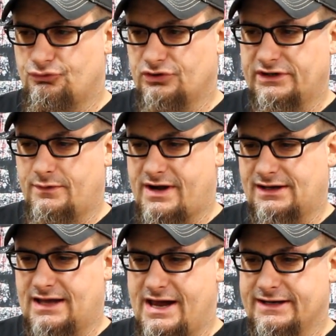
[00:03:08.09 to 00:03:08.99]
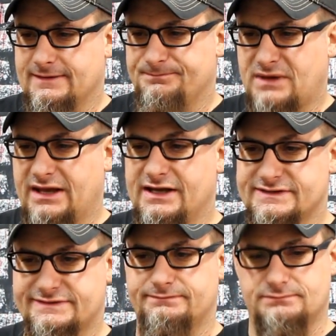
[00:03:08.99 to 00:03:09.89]
really what I like. It
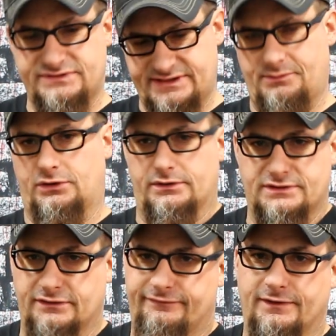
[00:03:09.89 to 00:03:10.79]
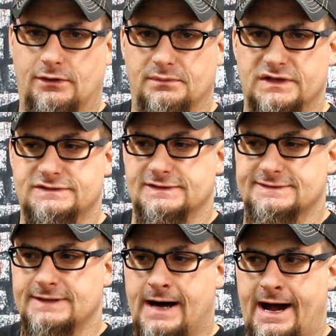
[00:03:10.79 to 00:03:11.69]
is similar to the film. It's
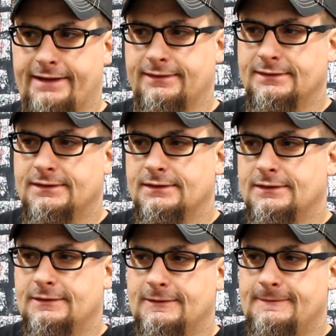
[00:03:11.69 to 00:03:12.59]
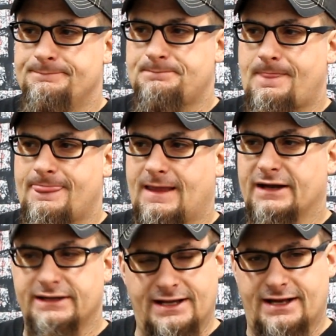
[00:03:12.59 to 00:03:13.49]
just not,
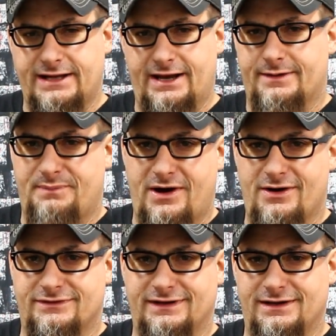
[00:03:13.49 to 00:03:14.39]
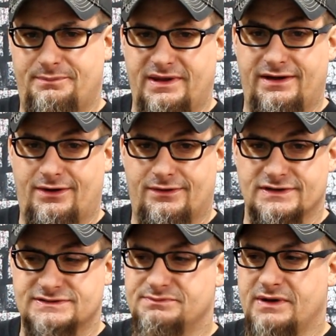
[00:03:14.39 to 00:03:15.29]
again, I can't compare it to independent
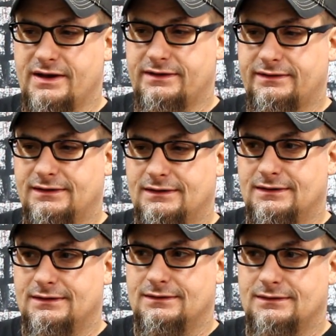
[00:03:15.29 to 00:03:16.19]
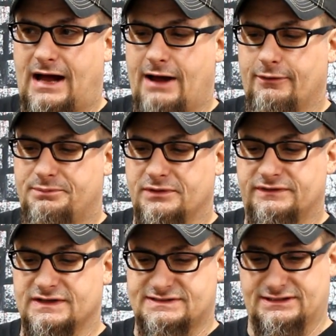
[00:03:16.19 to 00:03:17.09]
artists, but I would put
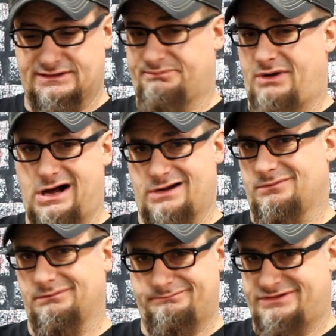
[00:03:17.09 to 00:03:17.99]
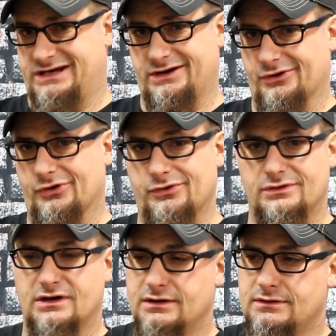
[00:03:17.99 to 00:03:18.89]
this at the bottom tier
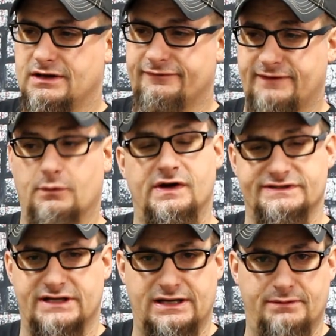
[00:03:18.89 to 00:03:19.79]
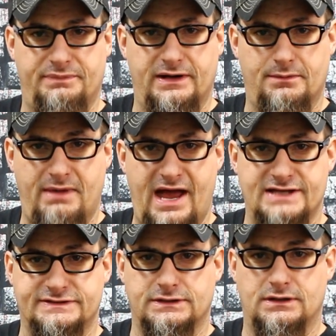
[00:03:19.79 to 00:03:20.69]
if it was an independent
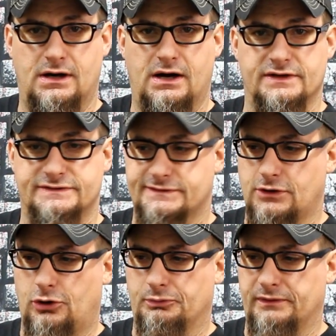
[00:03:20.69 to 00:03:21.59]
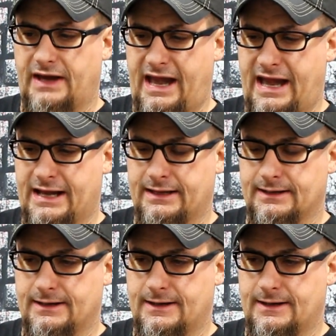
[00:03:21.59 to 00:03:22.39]
mask on sculpt and